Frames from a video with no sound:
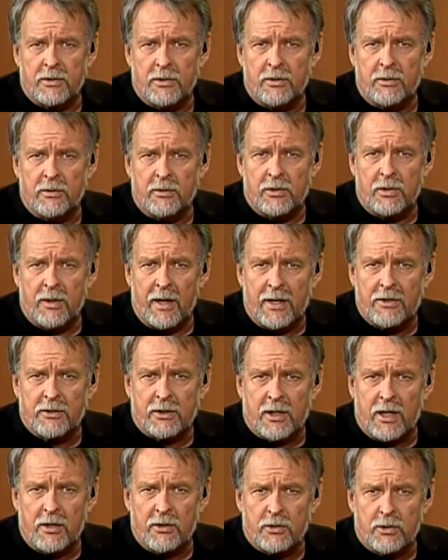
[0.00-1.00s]
to
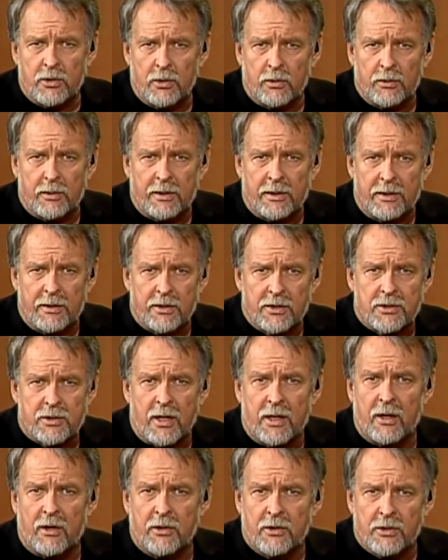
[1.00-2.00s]
educate children in the
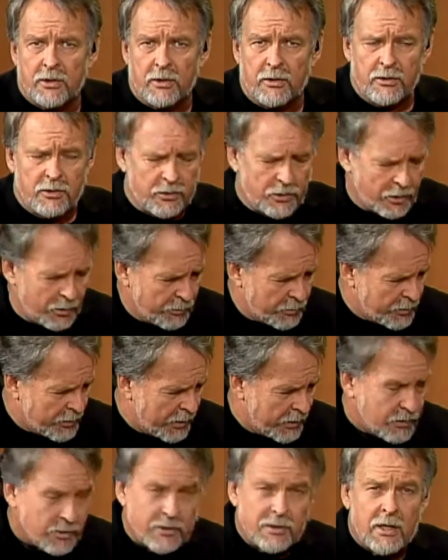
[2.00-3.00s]
state under certain
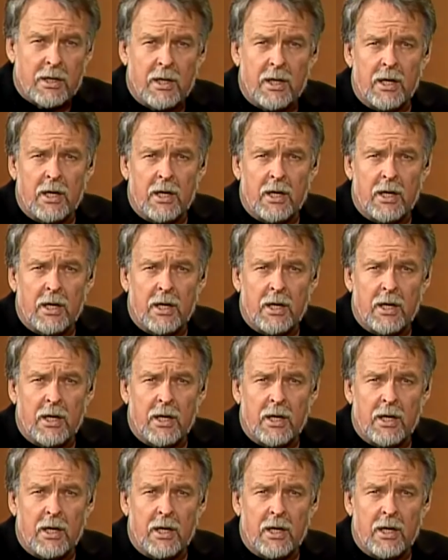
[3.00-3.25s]
circumstances.